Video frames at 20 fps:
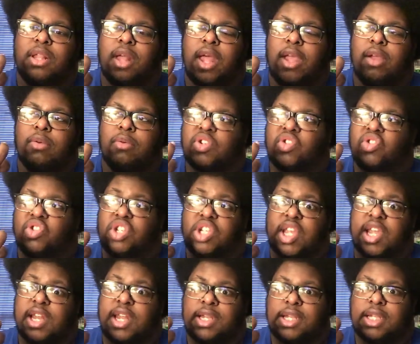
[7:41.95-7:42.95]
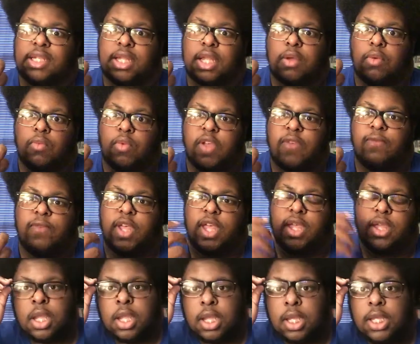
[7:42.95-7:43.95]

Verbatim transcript: like did anything with it.